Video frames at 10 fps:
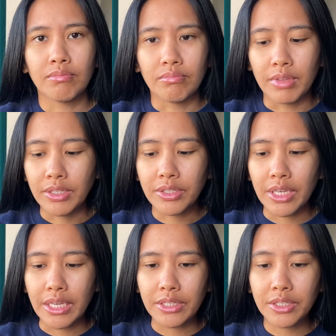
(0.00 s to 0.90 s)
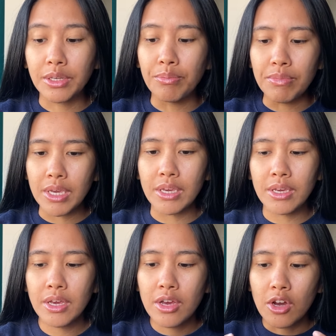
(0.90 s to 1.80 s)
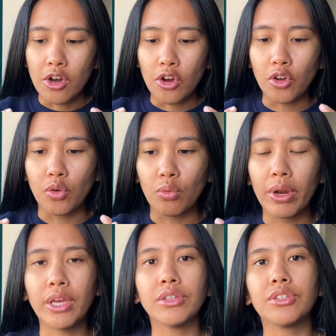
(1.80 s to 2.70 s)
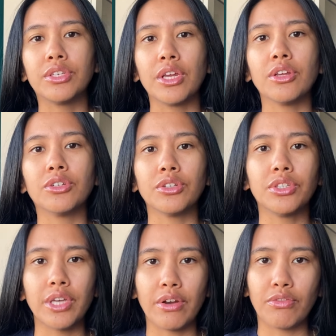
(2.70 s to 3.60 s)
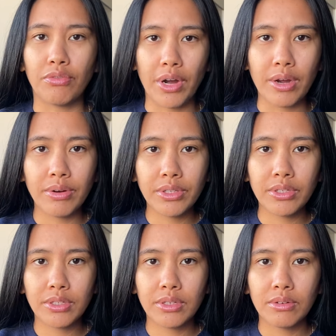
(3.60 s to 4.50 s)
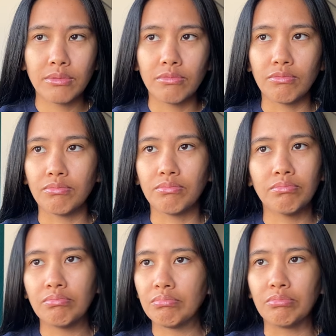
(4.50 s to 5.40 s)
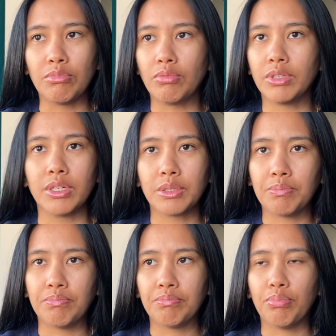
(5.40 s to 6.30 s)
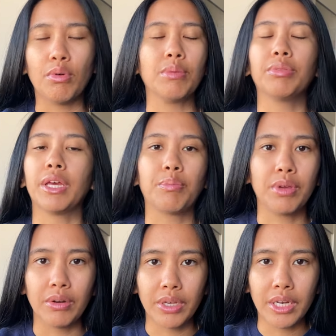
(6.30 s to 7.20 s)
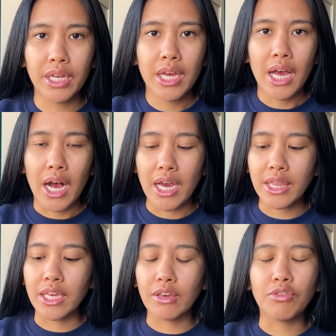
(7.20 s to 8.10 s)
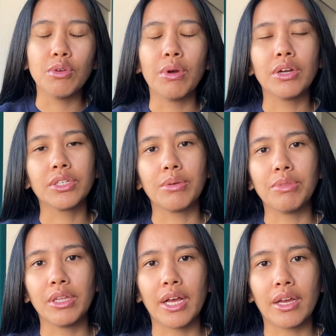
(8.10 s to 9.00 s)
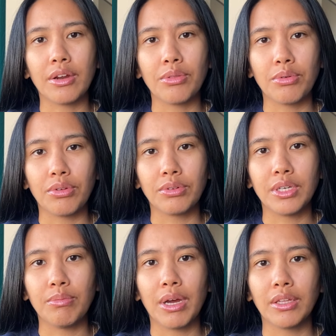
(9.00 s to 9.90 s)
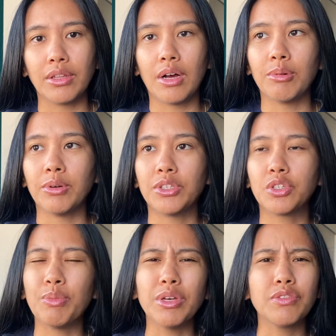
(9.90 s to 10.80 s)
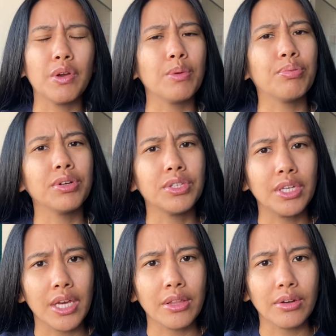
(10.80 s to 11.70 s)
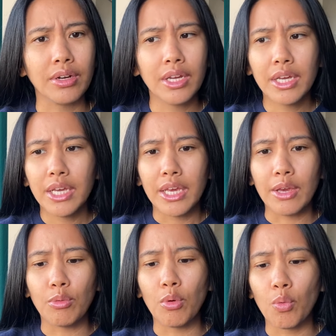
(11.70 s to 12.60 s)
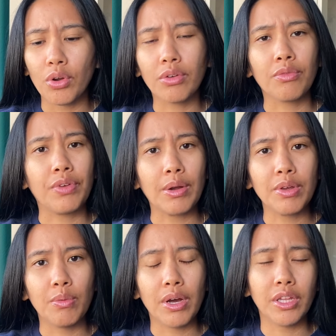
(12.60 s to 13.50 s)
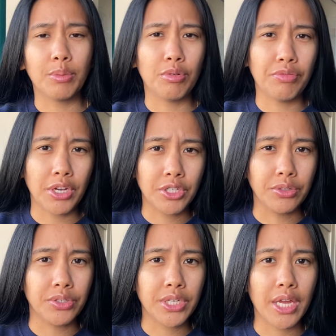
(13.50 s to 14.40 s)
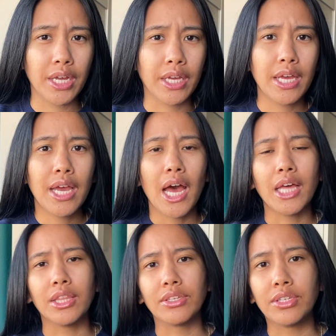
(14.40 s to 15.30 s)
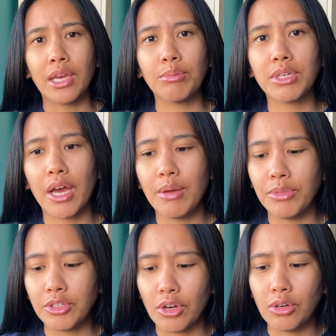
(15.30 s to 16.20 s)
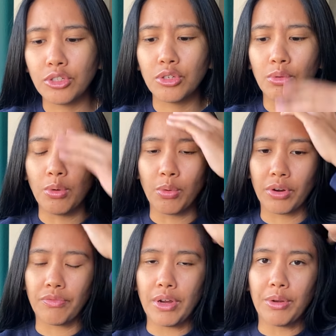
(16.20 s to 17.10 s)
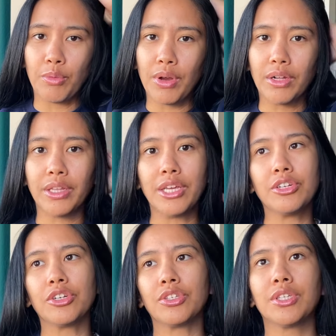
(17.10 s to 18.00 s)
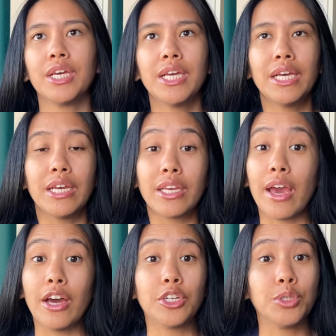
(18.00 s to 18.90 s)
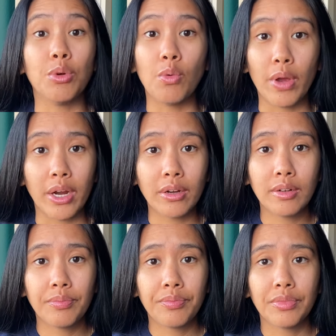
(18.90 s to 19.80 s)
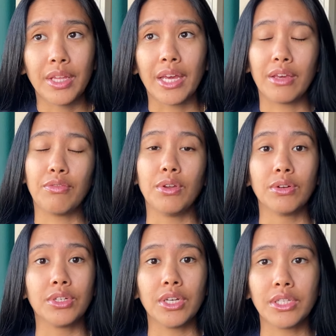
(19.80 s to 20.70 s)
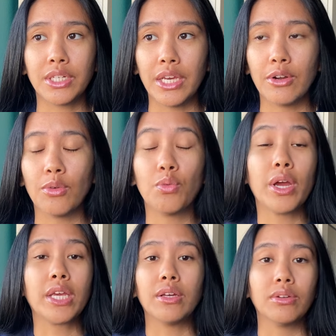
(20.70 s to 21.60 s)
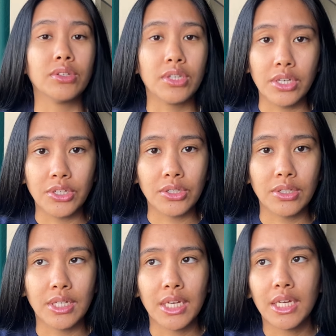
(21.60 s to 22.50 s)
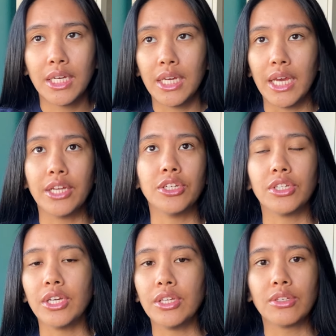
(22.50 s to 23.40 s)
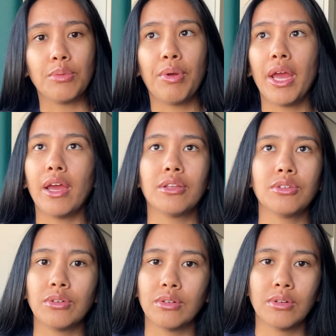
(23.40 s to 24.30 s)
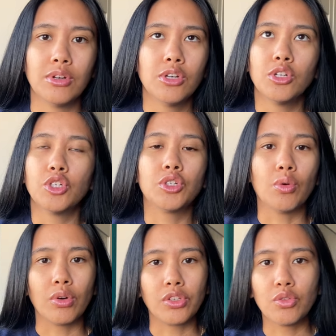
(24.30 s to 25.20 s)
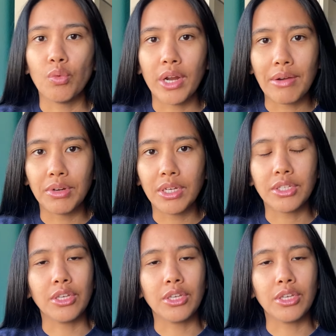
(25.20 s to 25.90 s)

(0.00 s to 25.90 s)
This is, to me, a great signature scent fragrance. Just point blank, period. I think if you wear something like another 13 by Le Labo, it smells very put together. It will work very well in a professional setting. At the same time, this also will work very well in just casual wear, like if you're just in a regular t shirt and jeans or pants or shorts, whatever it is,